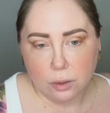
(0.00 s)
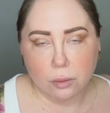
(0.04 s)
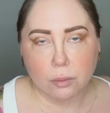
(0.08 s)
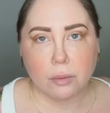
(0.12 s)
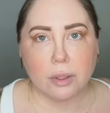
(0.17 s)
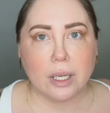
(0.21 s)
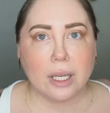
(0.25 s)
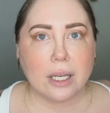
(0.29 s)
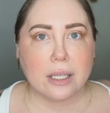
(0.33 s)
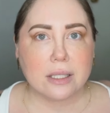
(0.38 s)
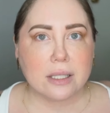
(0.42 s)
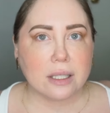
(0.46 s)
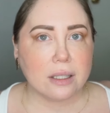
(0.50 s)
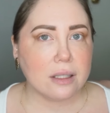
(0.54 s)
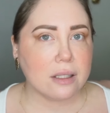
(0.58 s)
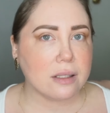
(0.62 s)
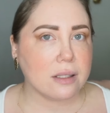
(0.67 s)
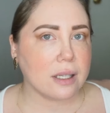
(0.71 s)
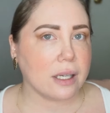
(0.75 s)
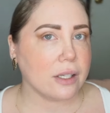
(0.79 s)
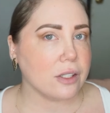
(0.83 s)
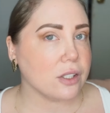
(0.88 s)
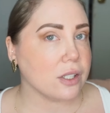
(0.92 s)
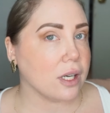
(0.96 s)
What do you guys think of
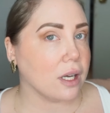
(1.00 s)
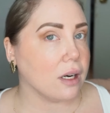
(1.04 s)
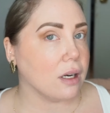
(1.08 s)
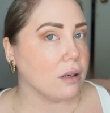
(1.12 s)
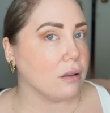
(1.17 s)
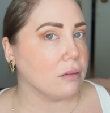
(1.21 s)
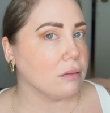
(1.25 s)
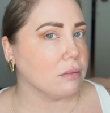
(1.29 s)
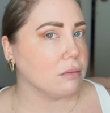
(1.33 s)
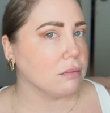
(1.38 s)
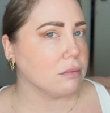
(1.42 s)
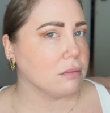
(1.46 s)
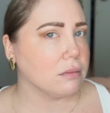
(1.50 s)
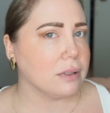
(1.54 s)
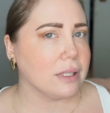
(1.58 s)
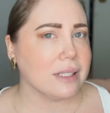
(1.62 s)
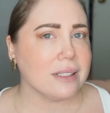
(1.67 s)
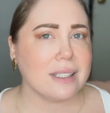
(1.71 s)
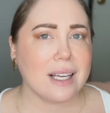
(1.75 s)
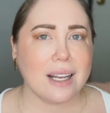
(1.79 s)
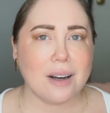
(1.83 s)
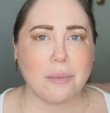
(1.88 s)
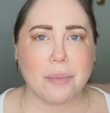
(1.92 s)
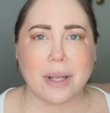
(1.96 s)
this eyeshadow?
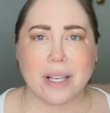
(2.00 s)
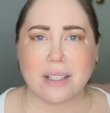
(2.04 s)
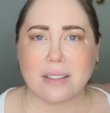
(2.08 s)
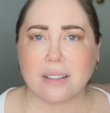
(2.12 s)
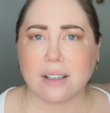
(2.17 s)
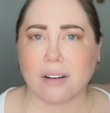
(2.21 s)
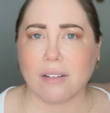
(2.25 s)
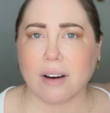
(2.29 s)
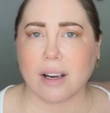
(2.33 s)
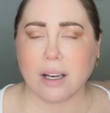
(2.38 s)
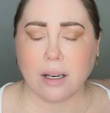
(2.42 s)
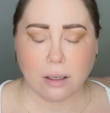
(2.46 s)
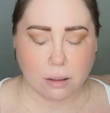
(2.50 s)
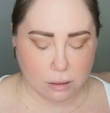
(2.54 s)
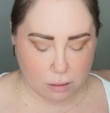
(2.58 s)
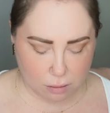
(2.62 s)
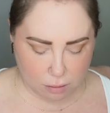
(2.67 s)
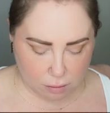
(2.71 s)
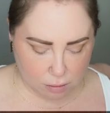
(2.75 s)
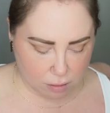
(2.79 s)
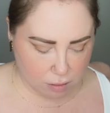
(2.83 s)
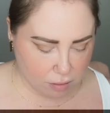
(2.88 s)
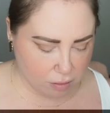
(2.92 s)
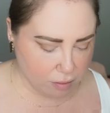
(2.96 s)
That's kind of basic, right?
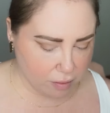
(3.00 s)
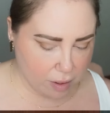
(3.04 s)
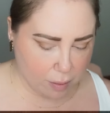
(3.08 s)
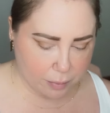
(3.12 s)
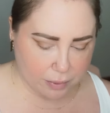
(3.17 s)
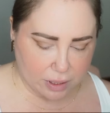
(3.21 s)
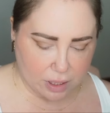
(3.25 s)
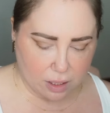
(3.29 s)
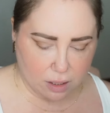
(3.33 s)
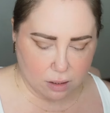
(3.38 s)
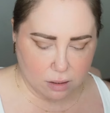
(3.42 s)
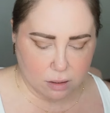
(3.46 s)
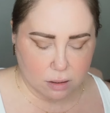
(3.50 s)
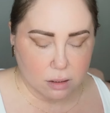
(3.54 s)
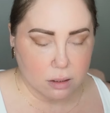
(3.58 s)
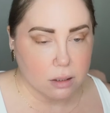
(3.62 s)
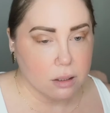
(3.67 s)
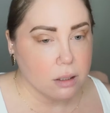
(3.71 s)
You're all right with that?